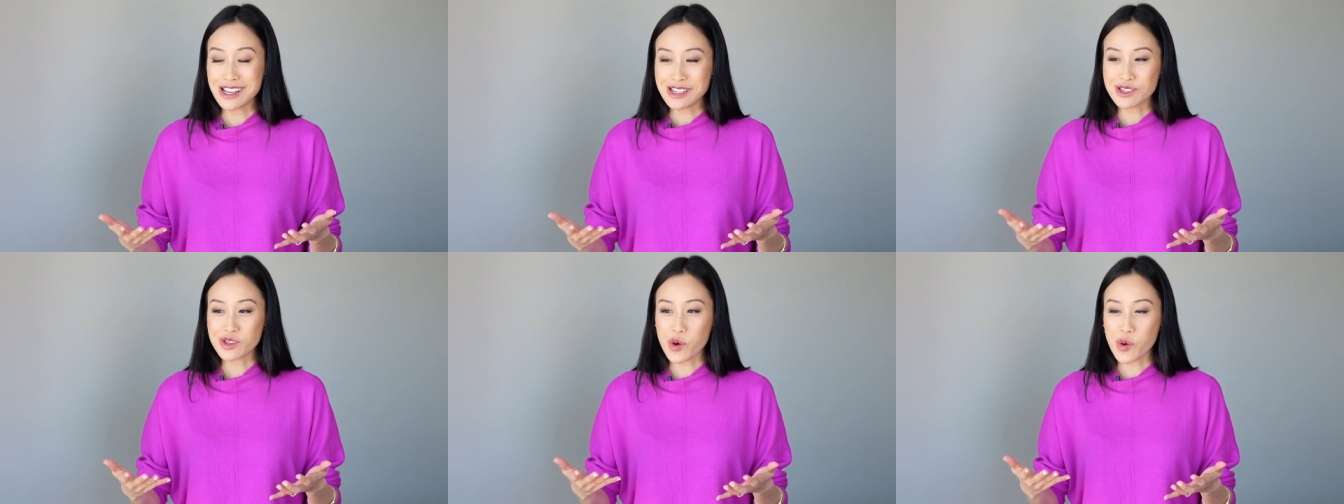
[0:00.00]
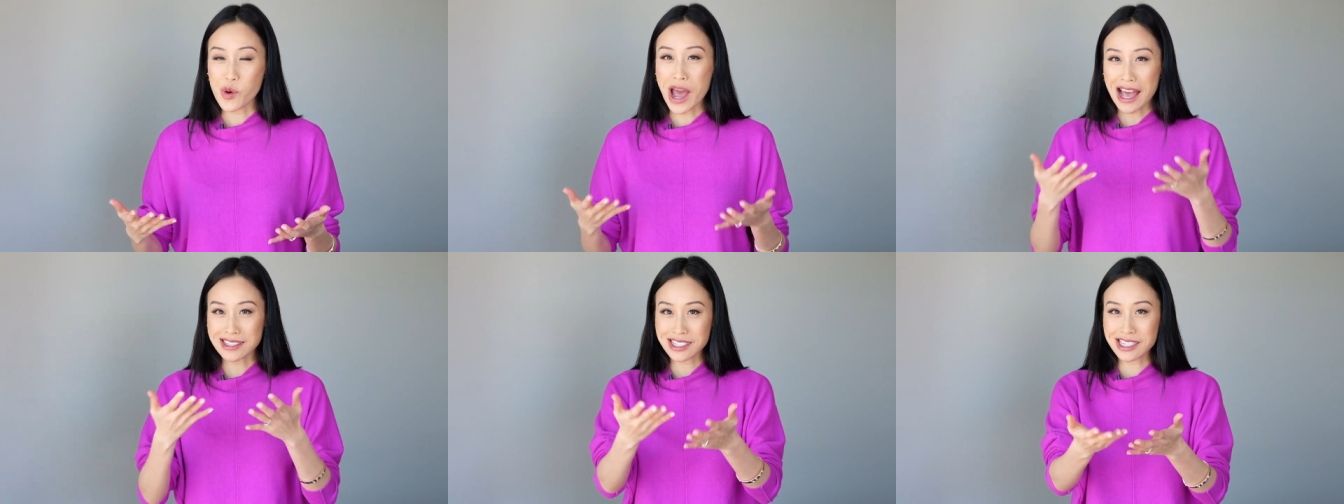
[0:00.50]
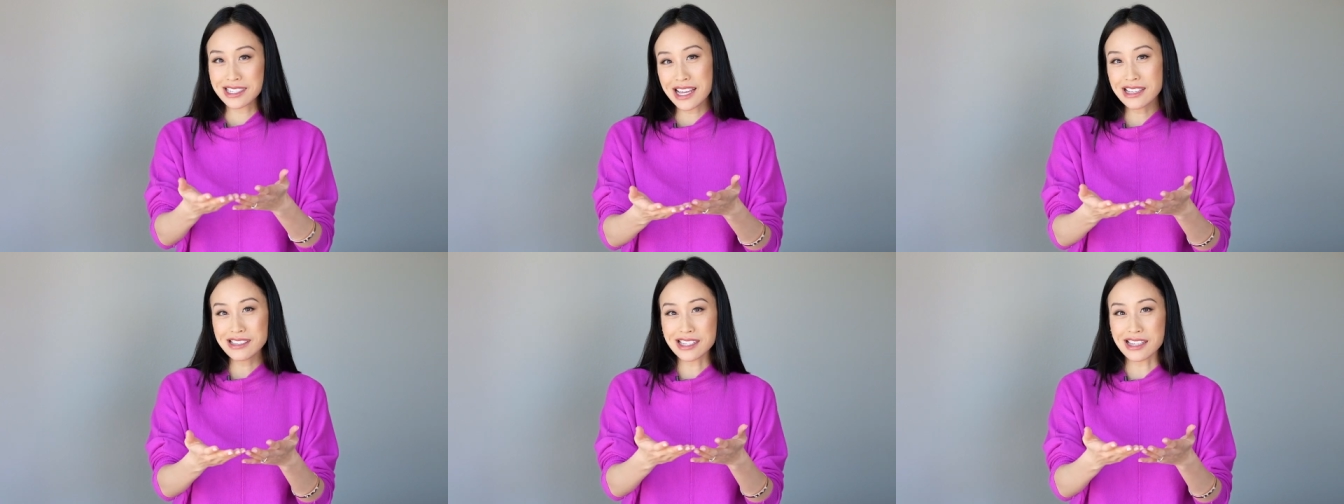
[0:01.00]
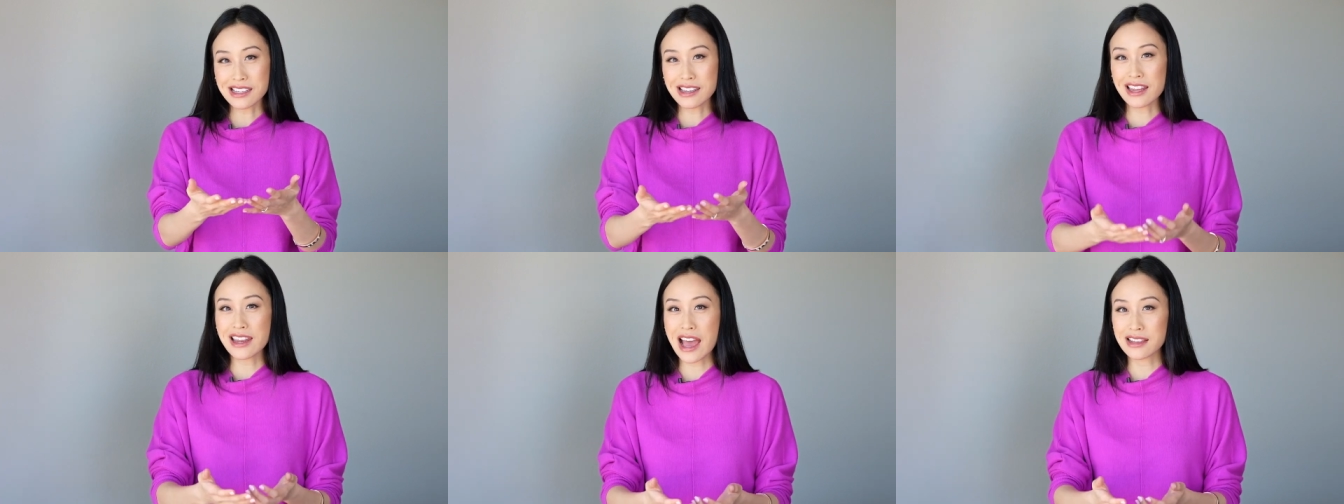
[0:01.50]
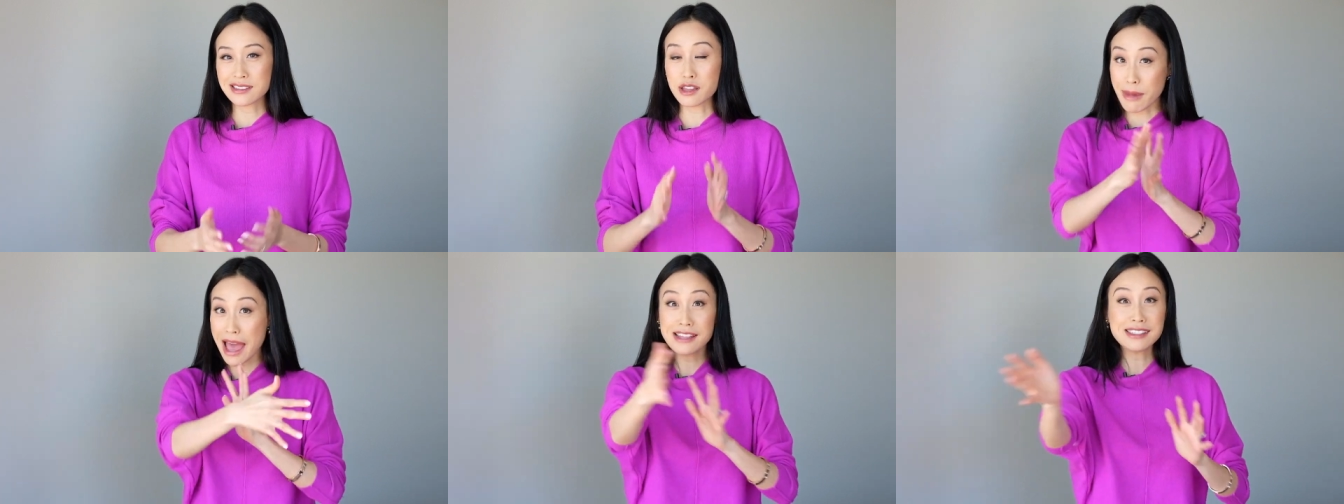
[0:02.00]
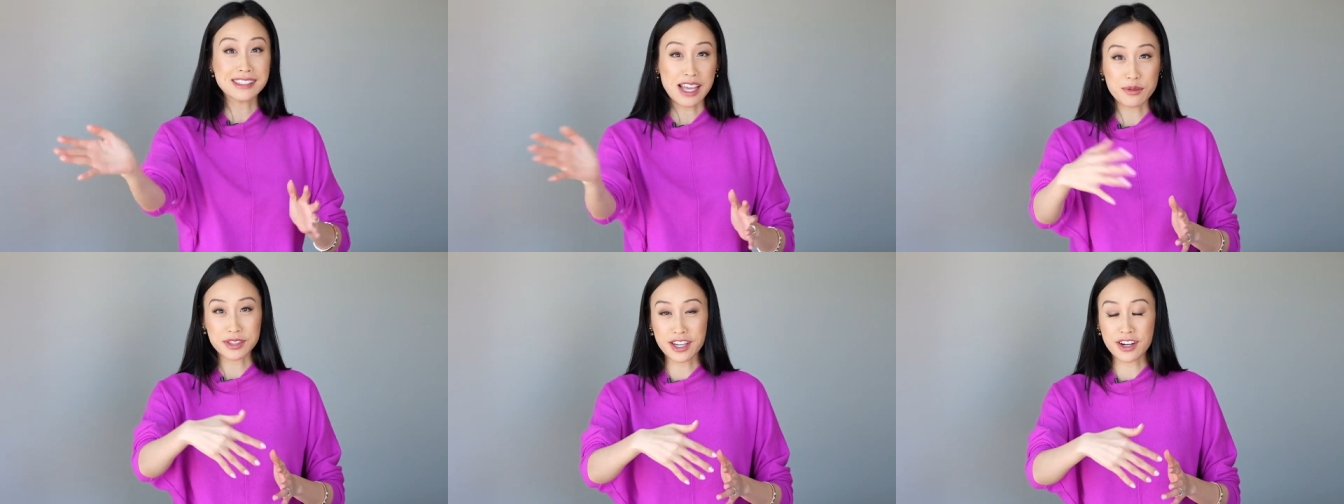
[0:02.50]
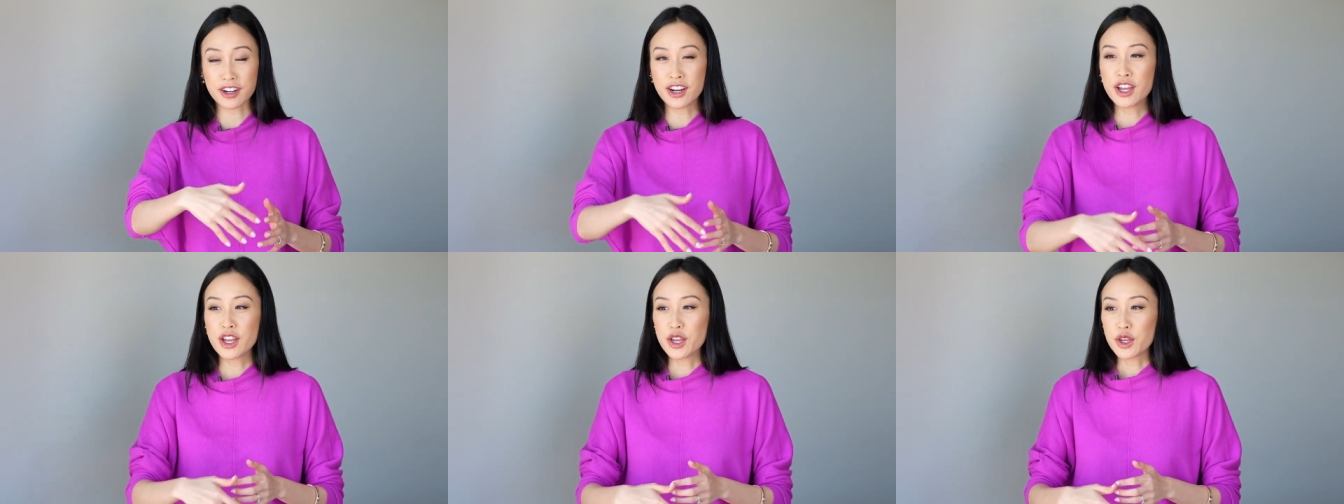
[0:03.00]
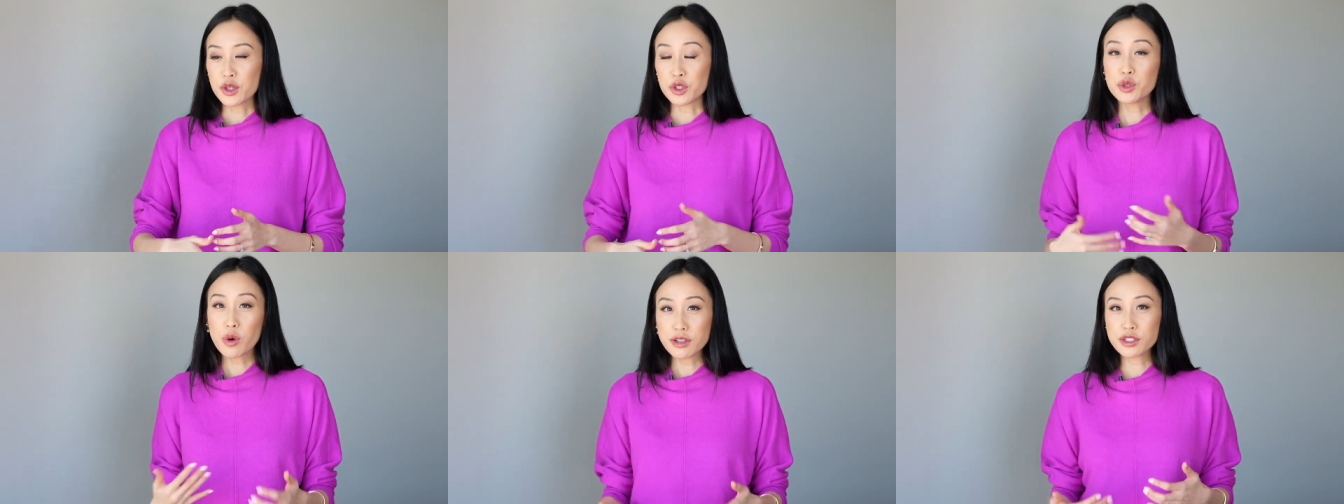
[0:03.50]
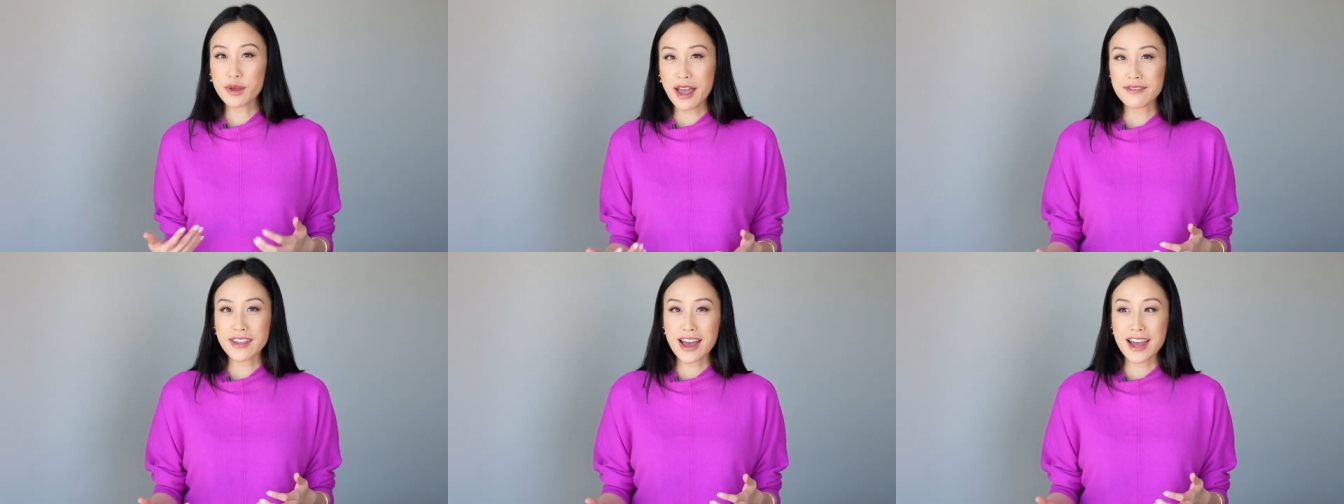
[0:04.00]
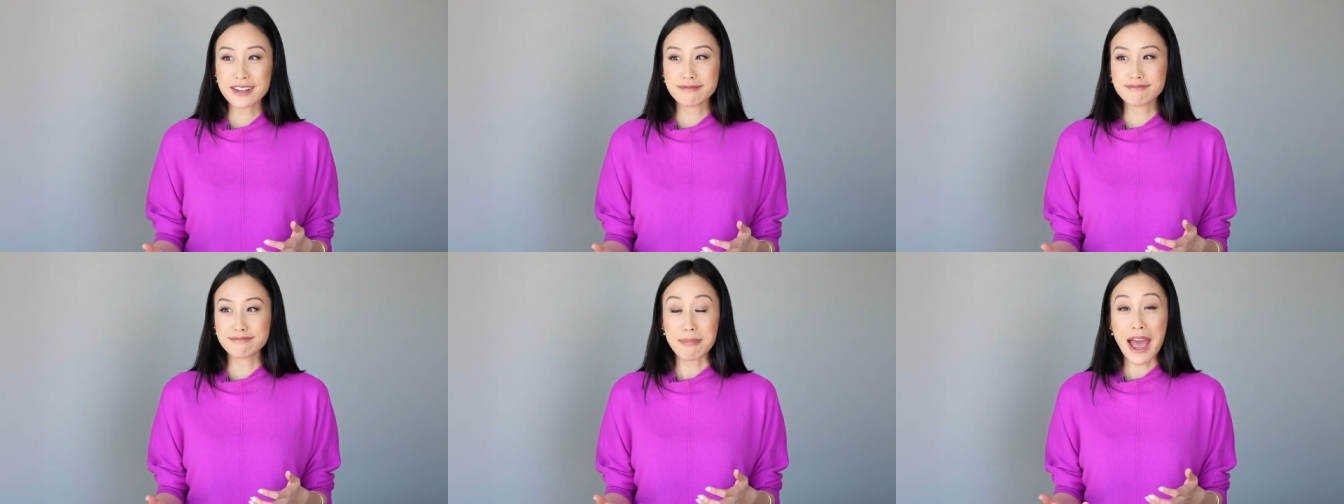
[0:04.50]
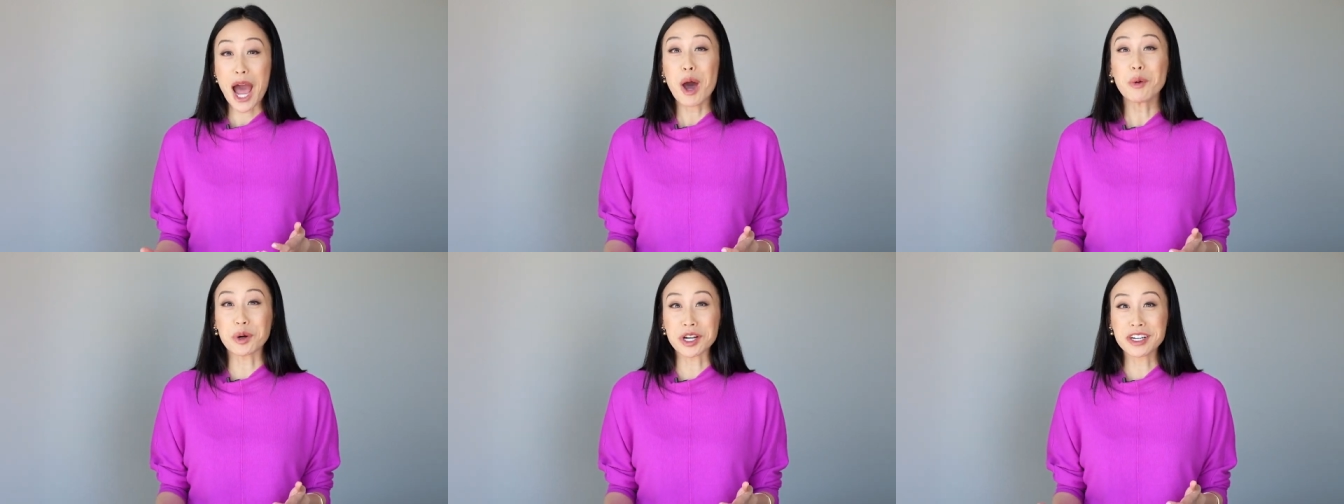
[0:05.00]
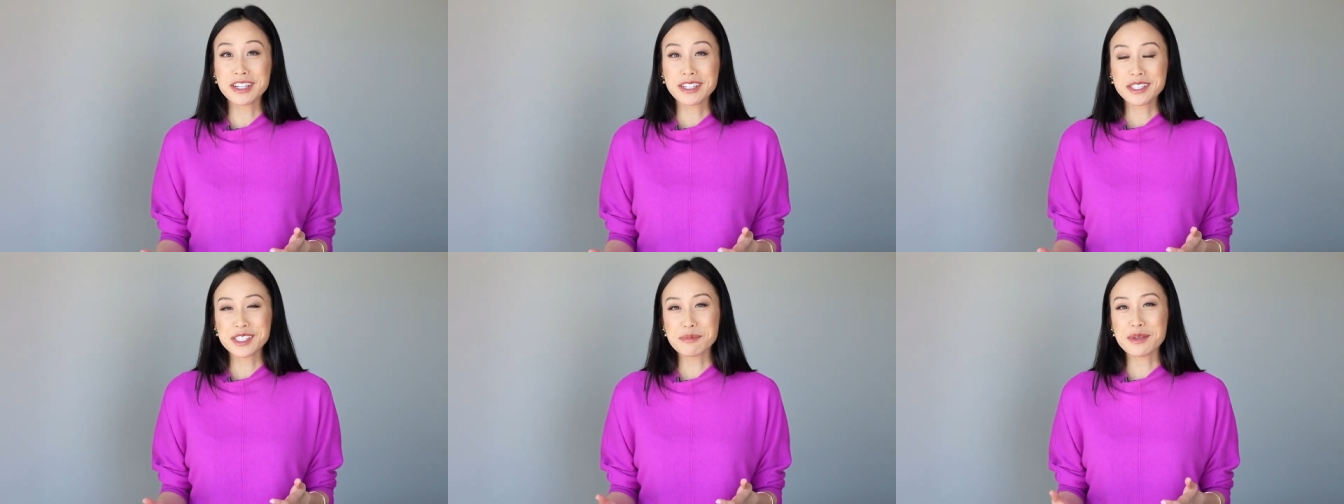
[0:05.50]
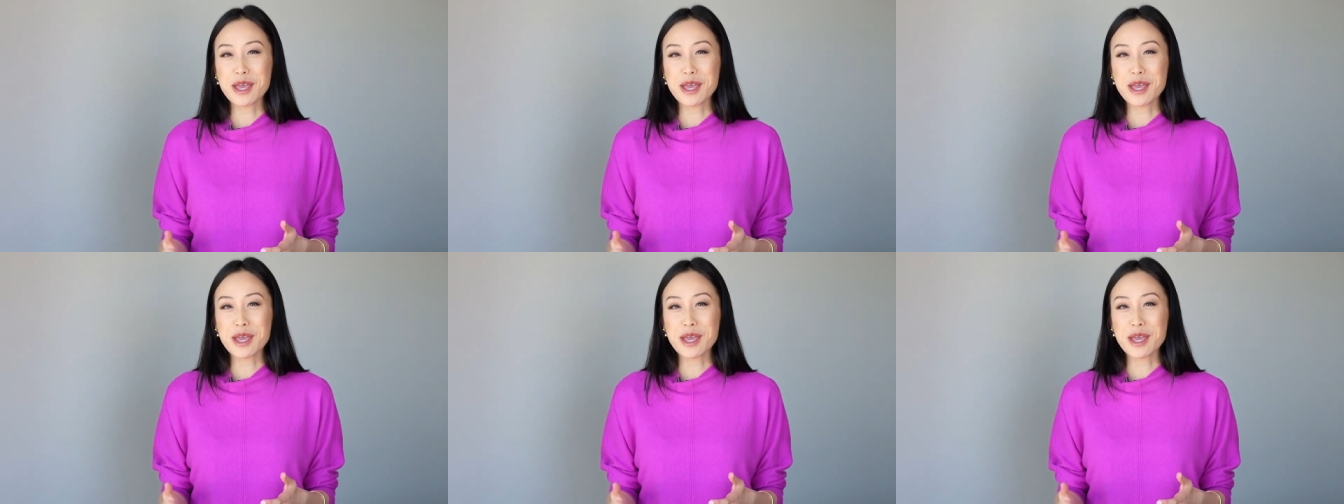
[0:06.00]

So as a contestant and as the masses out there, you also have that power to be